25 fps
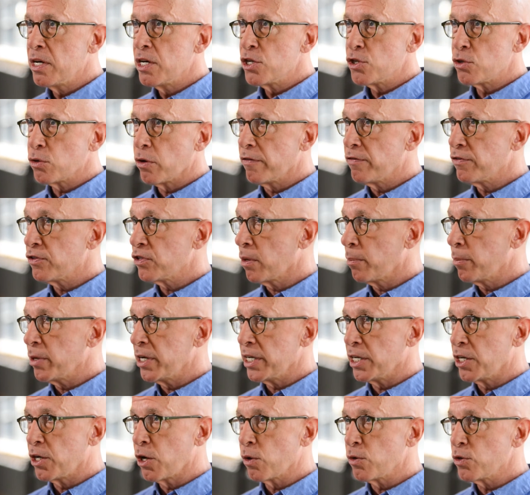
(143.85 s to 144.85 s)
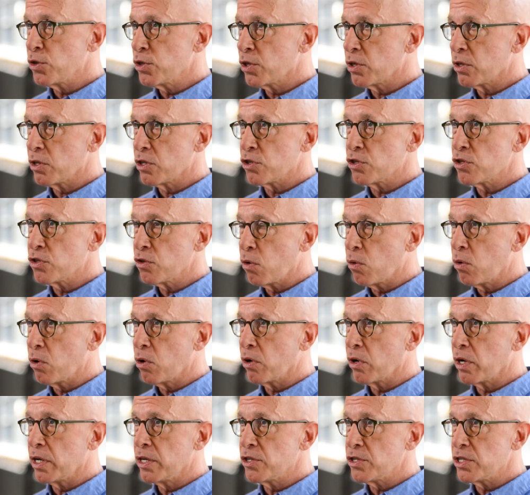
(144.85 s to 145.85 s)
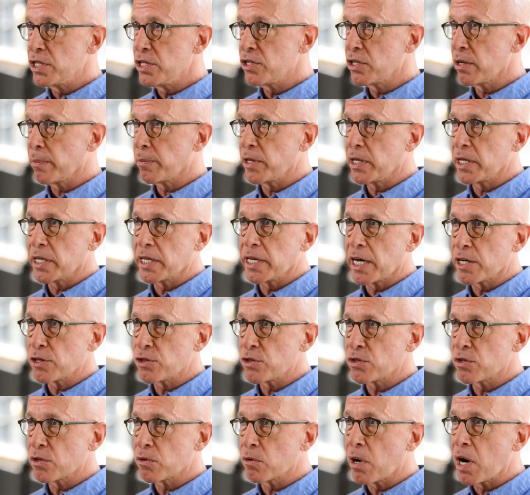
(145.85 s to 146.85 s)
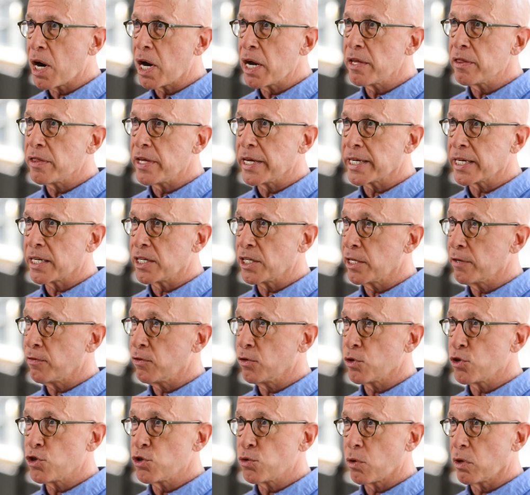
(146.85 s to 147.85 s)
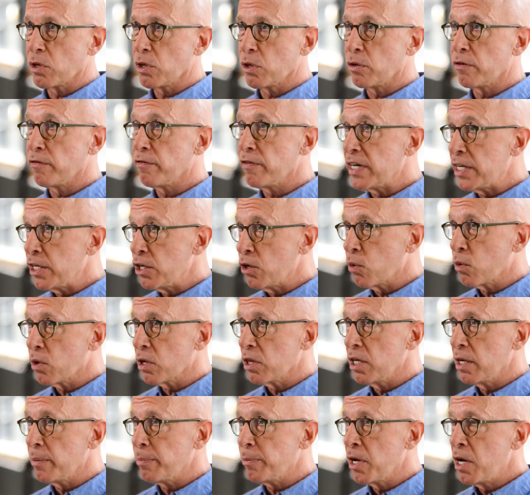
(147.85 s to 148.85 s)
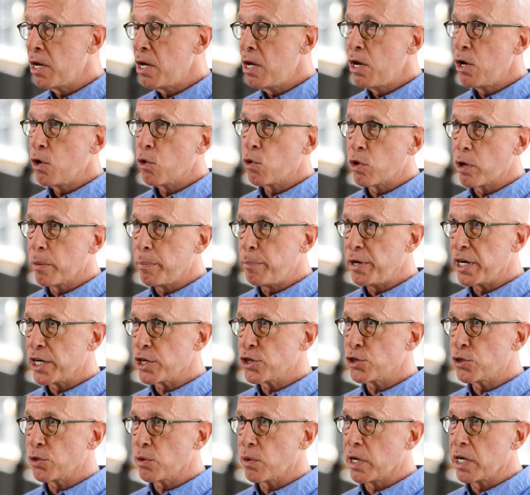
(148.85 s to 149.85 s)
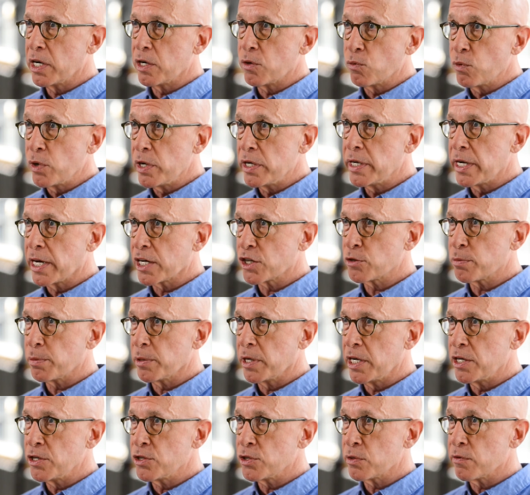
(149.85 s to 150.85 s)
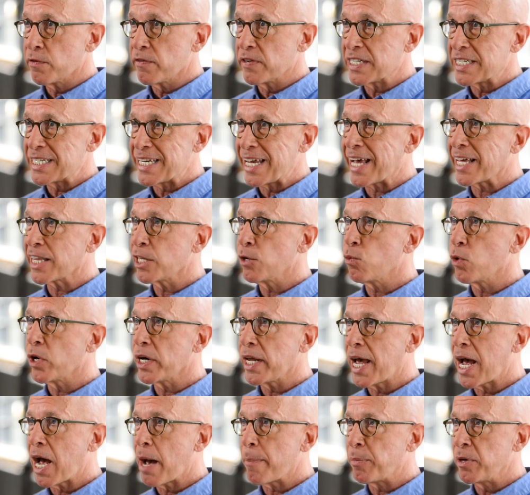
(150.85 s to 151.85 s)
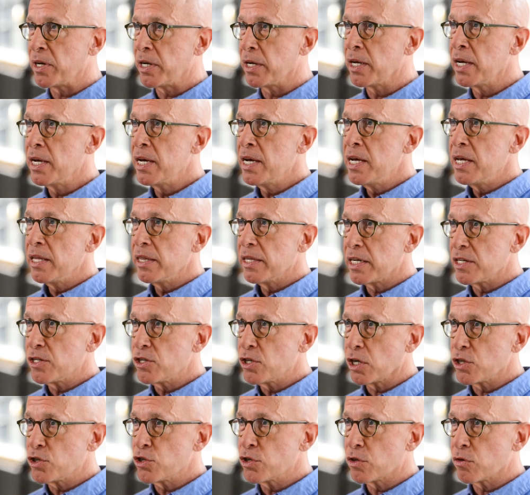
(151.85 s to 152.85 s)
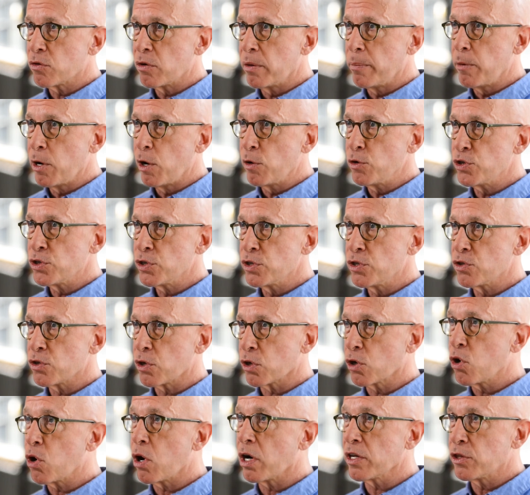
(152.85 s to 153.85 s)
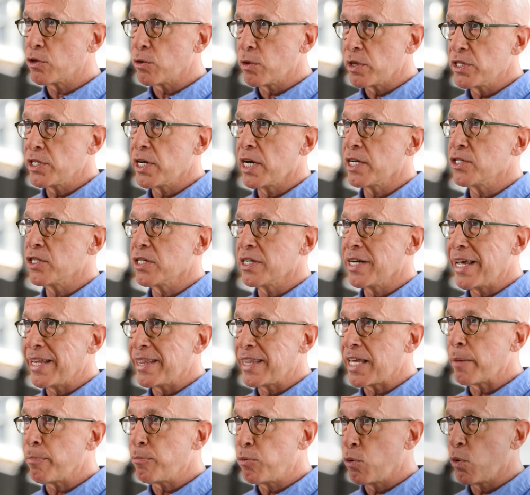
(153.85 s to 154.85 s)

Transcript: So if somebody goes to the store and sees something that catches their eye, they can give you a short little video clip or a picture and a written explanation of exactly what happened that touched their emotions or caught their attention at that